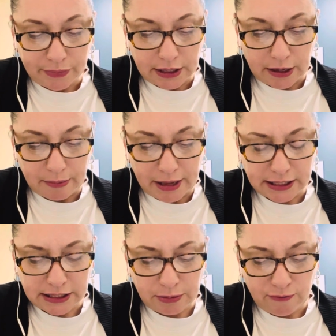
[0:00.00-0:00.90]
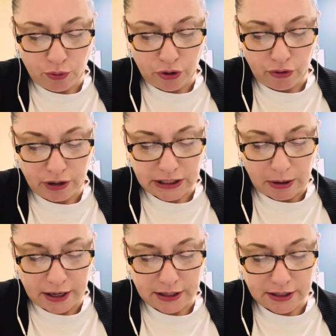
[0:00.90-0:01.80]
commenced before the
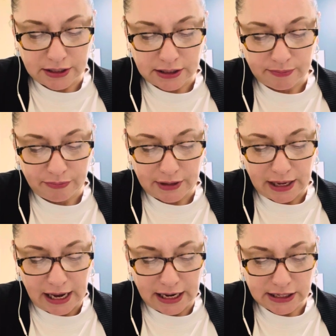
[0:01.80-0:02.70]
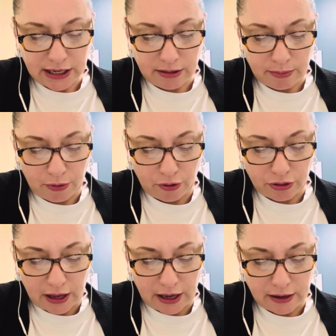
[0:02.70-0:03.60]
respondent's 18th
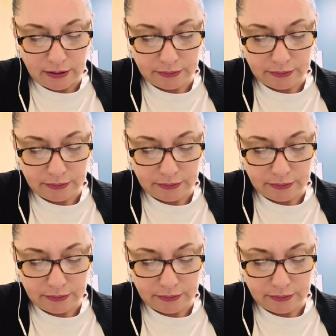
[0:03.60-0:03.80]
birthday,